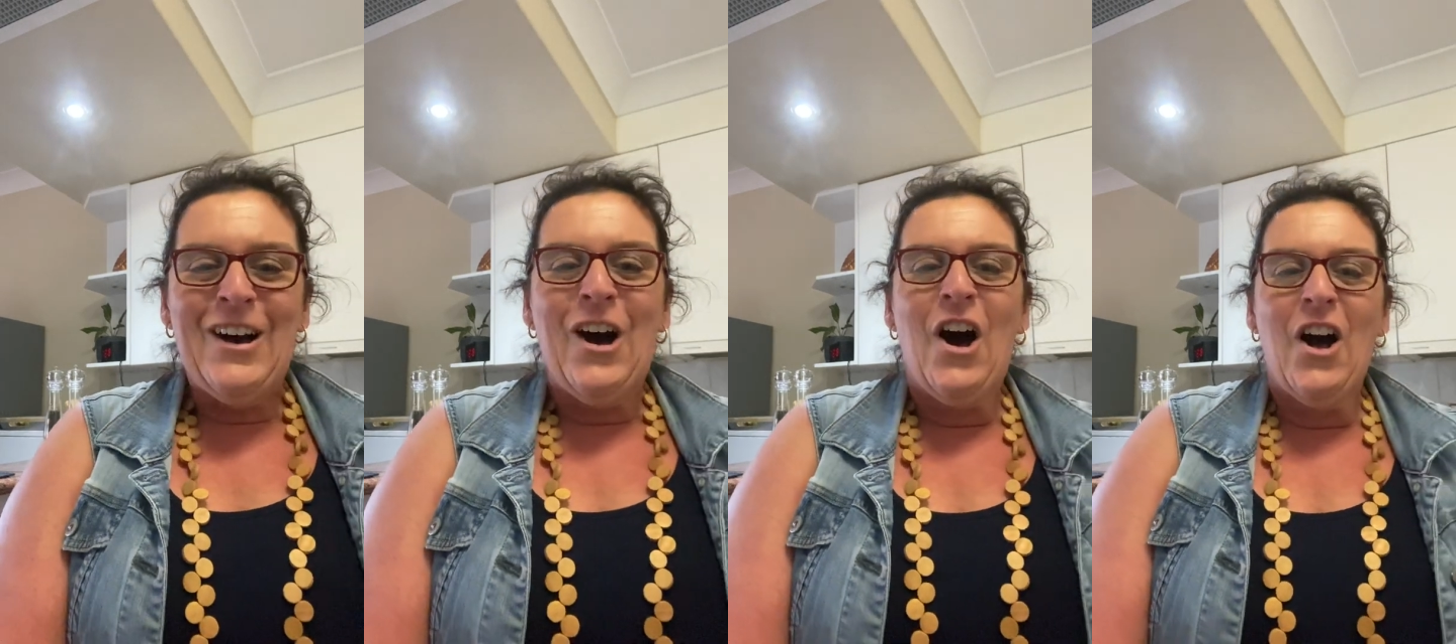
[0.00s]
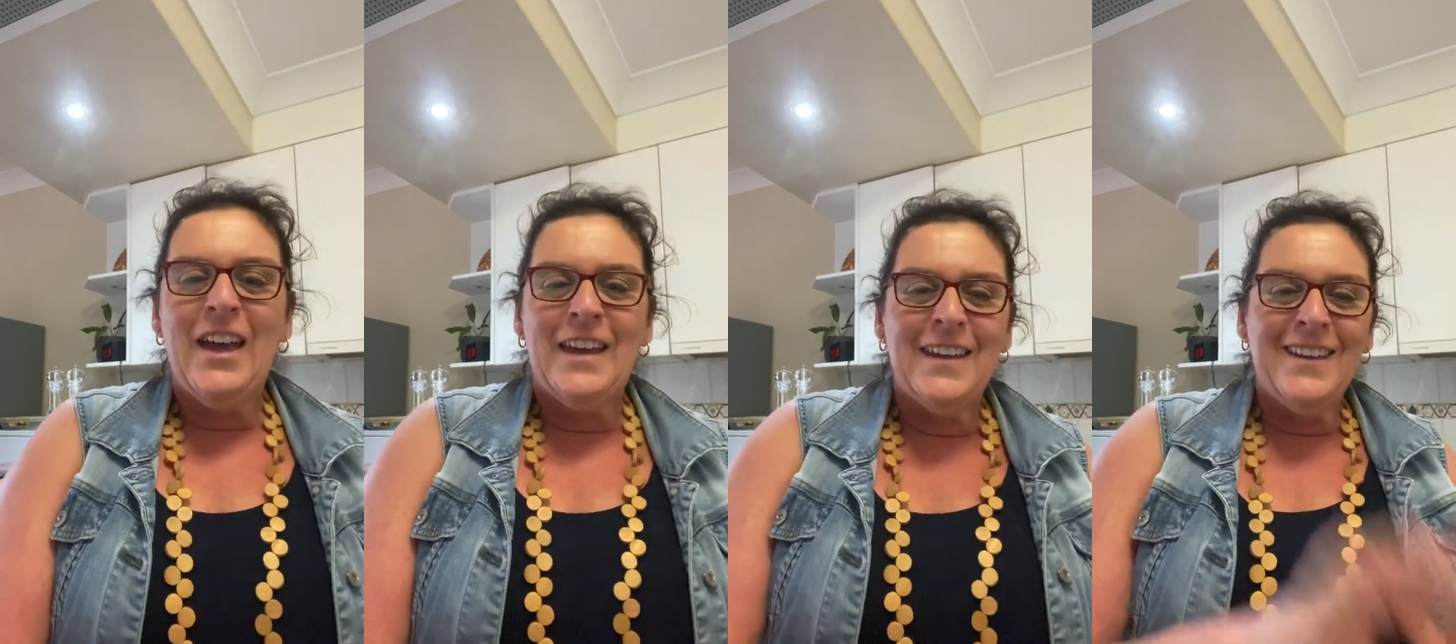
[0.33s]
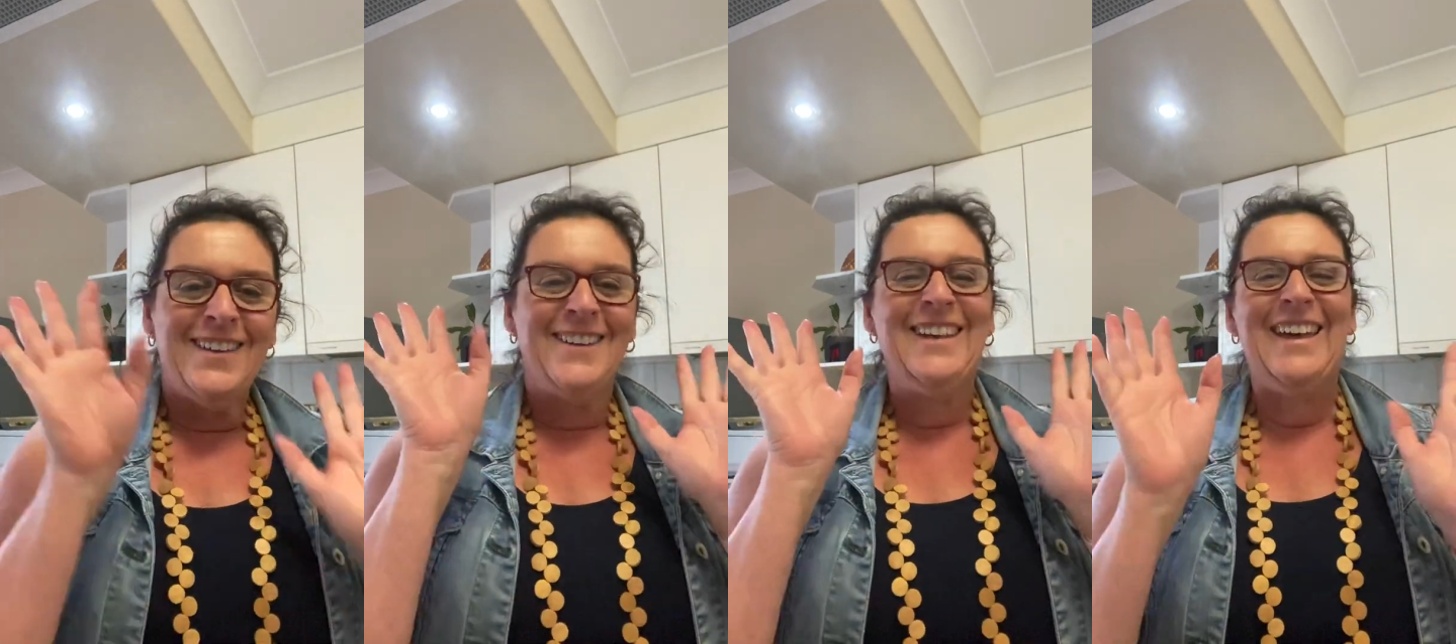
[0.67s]
Hi,
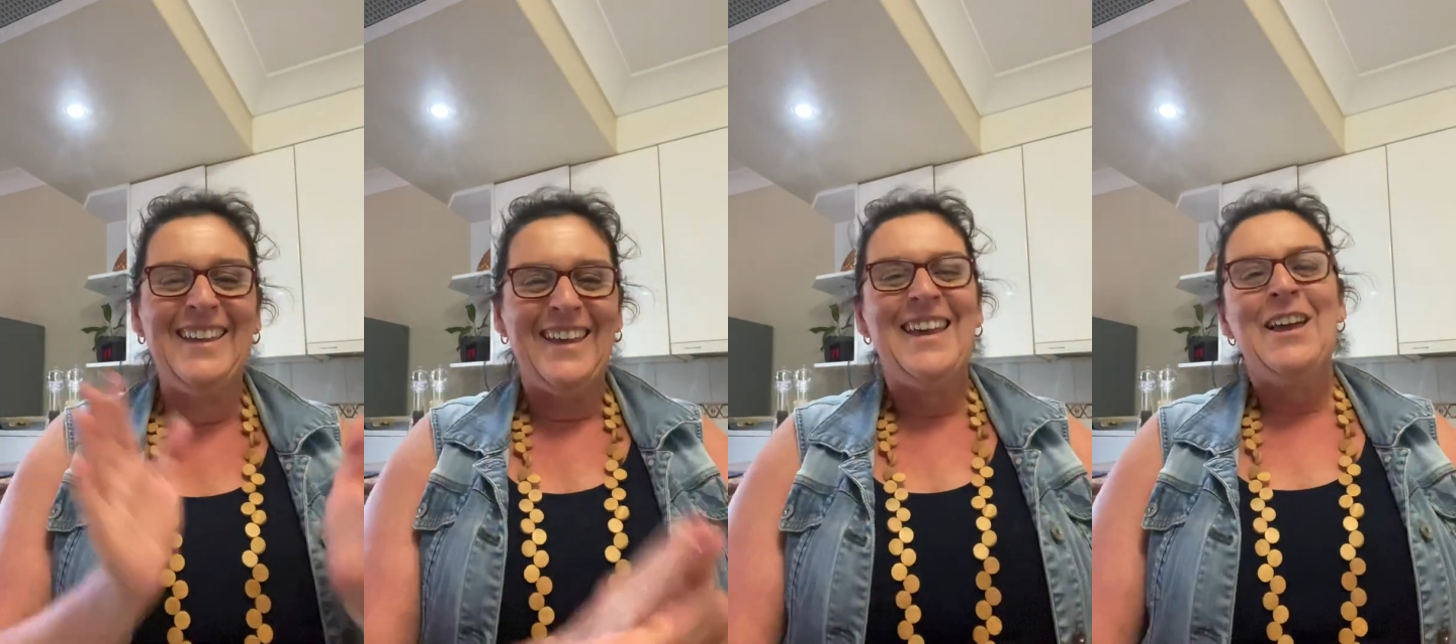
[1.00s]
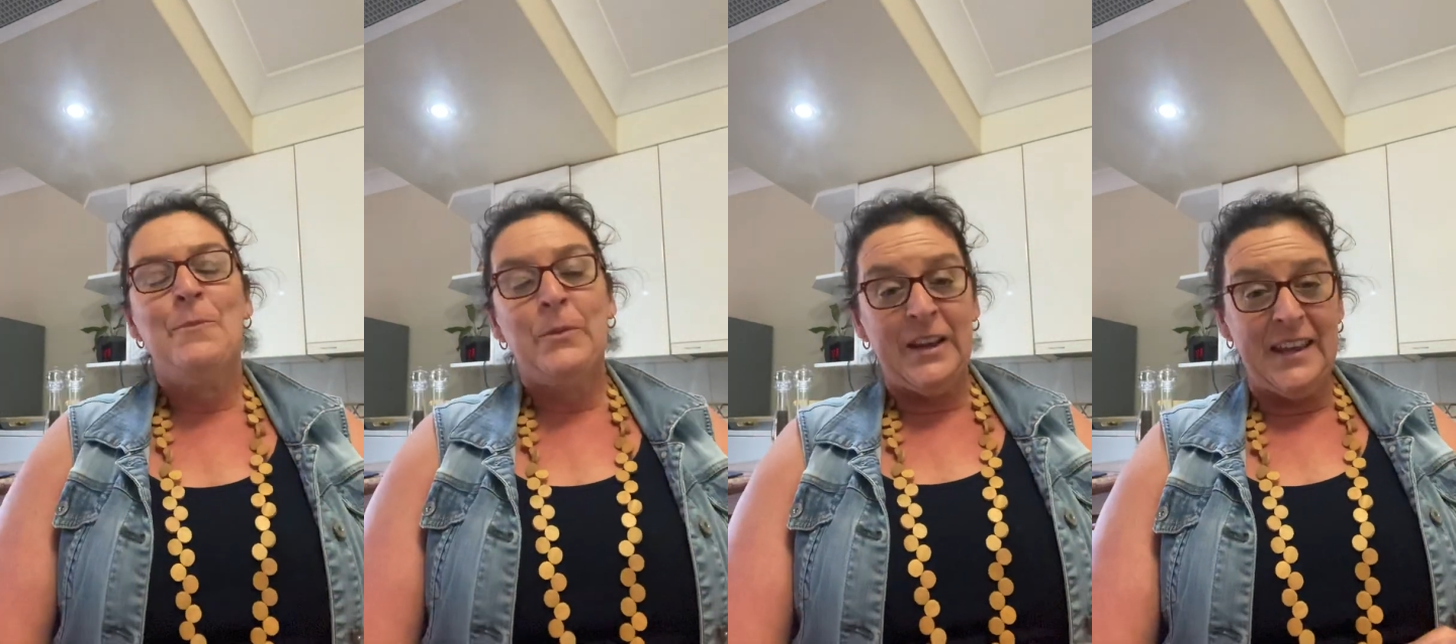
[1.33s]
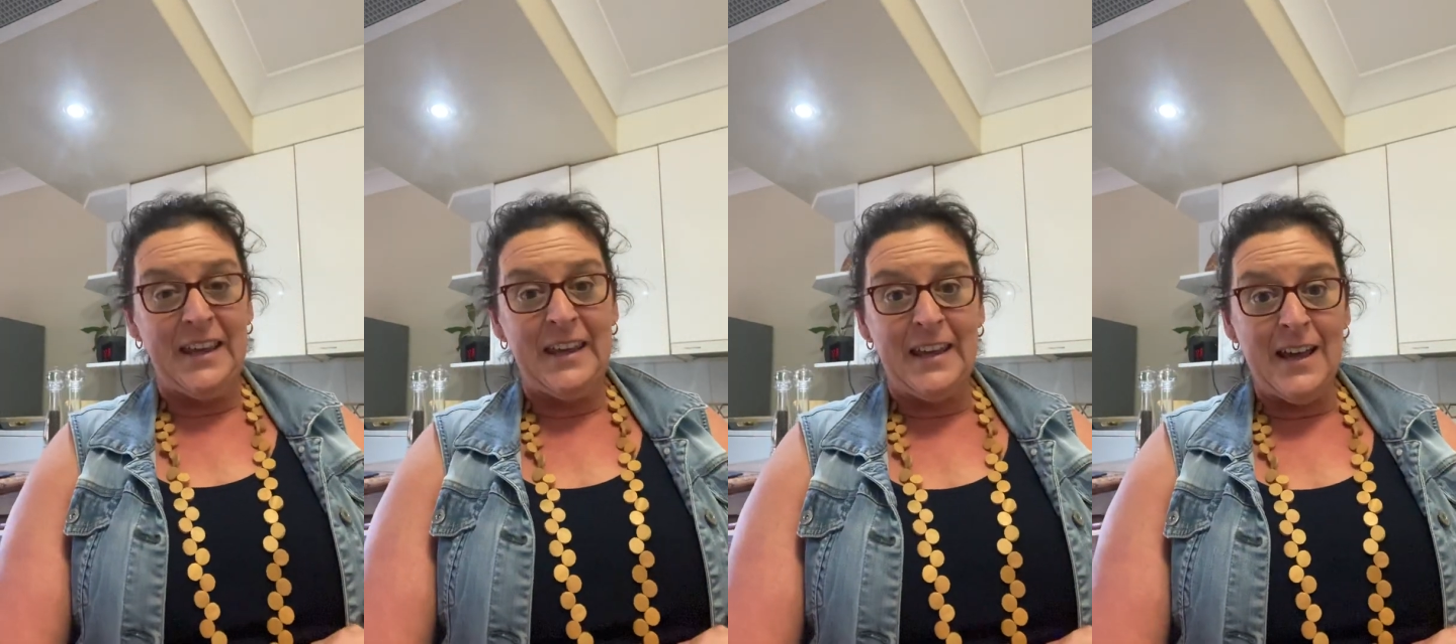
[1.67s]

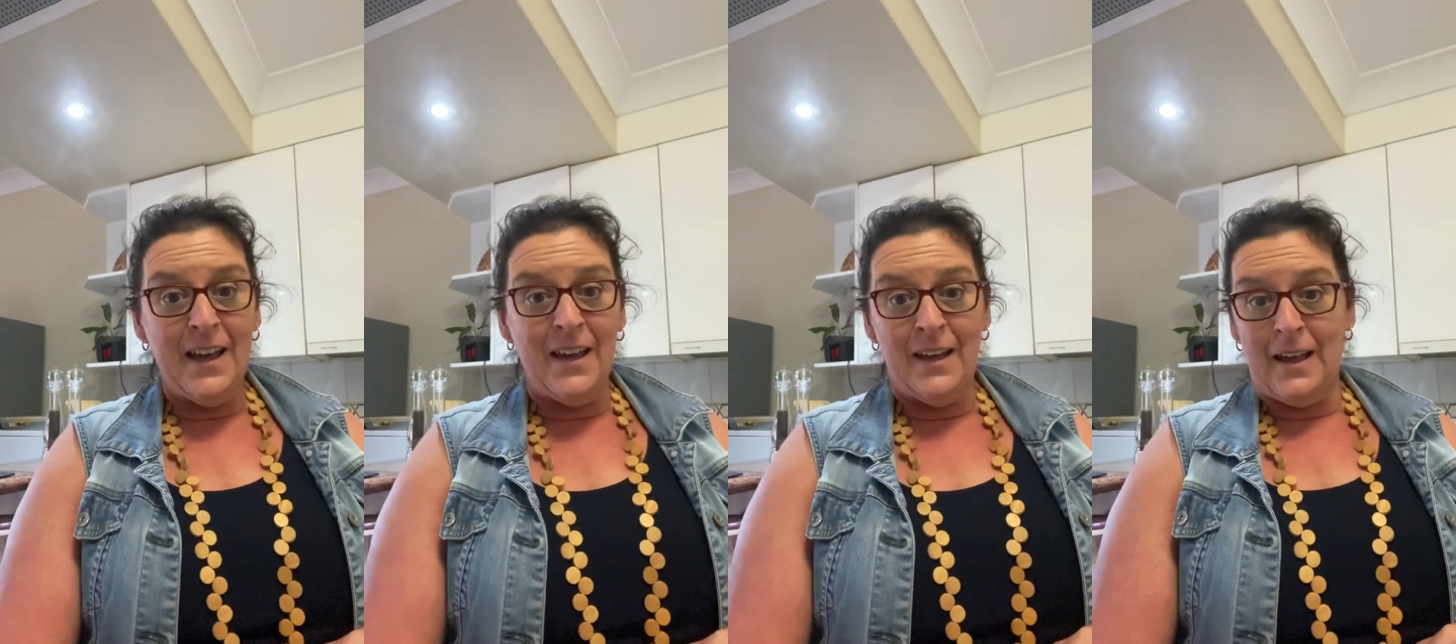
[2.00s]
Monique here.